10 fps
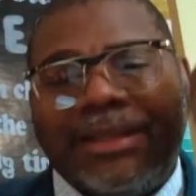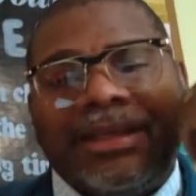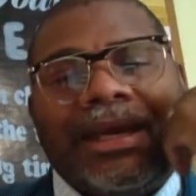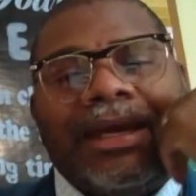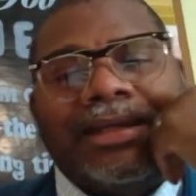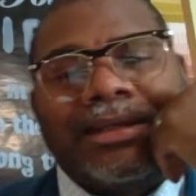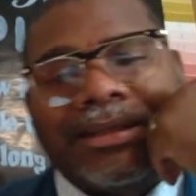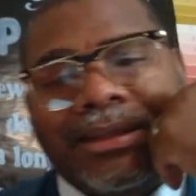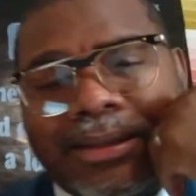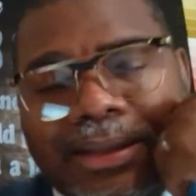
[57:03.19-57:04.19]
yes.
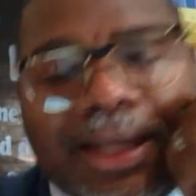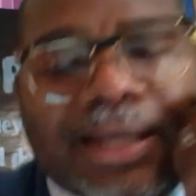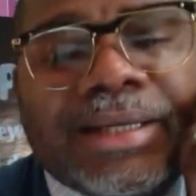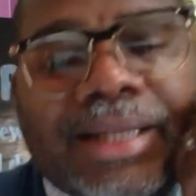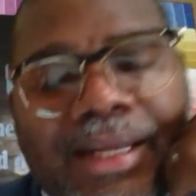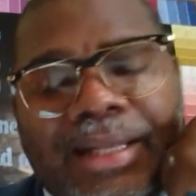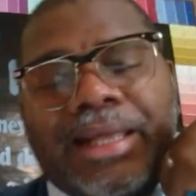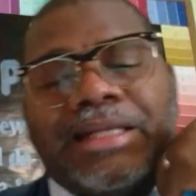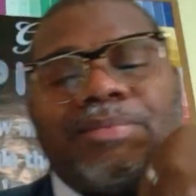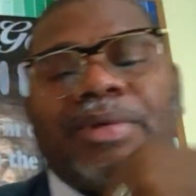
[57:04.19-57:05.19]
Let it let
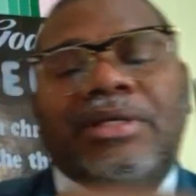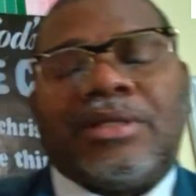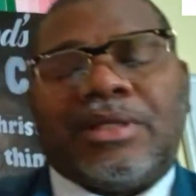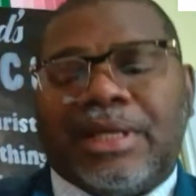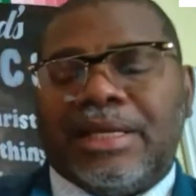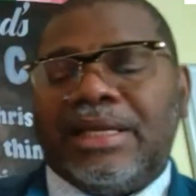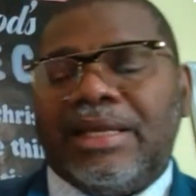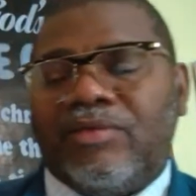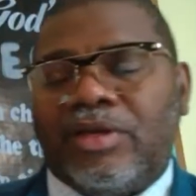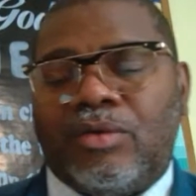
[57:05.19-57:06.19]
let it speak to you. Let it
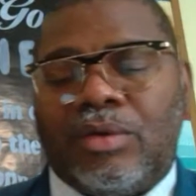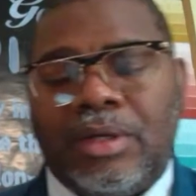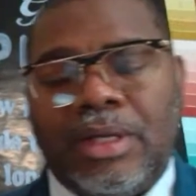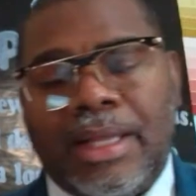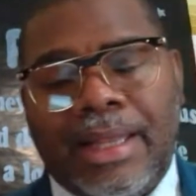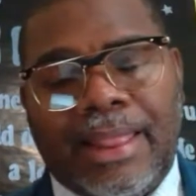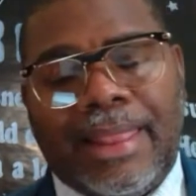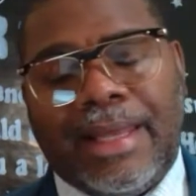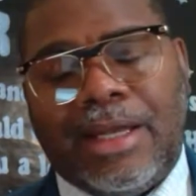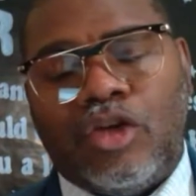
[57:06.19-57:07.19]
live in you.
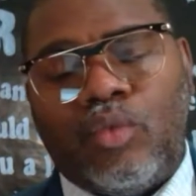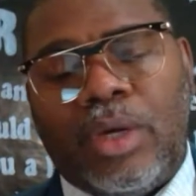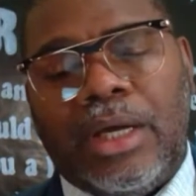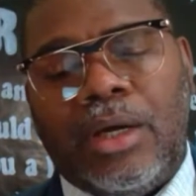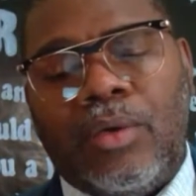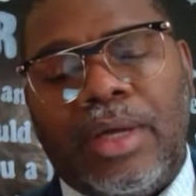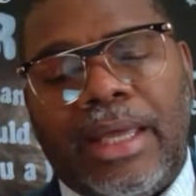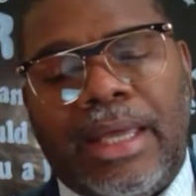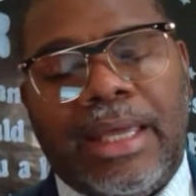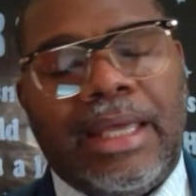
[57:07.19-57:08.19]
Let it dwell
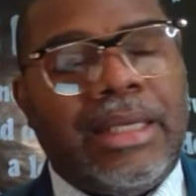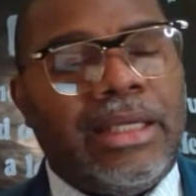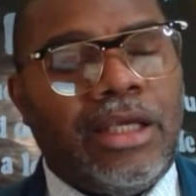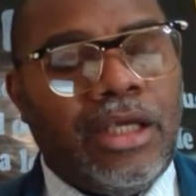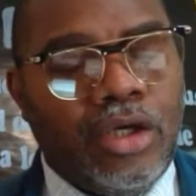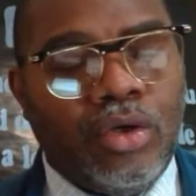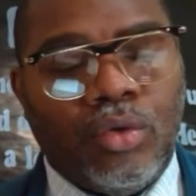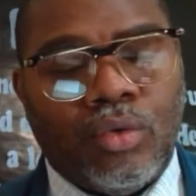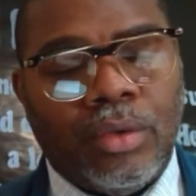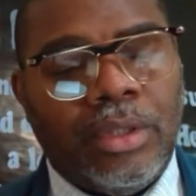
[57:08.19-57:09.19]
in
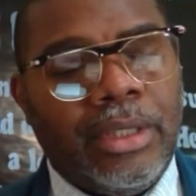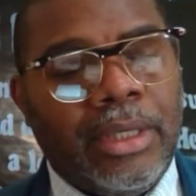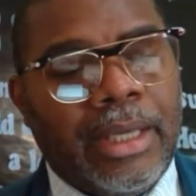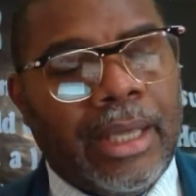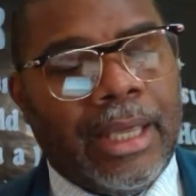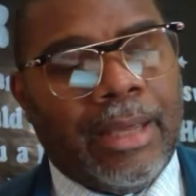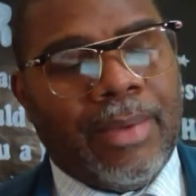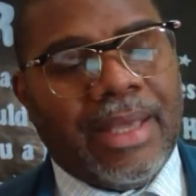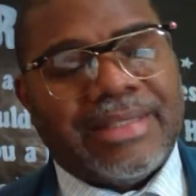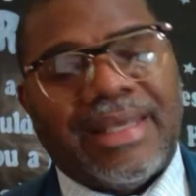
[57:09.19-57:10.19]
you.
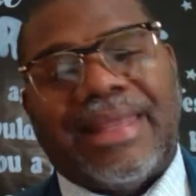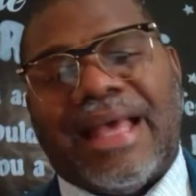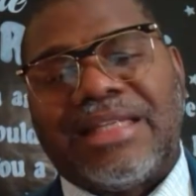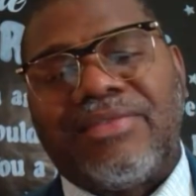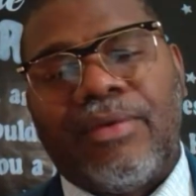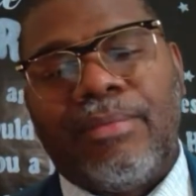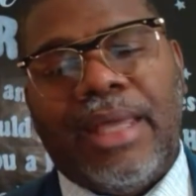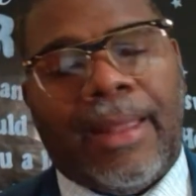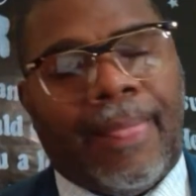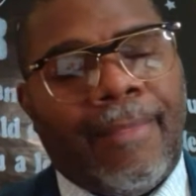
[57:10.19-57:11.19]
Amen. Say that's for
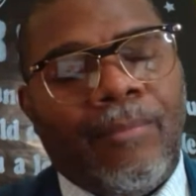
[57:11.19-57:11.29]
me.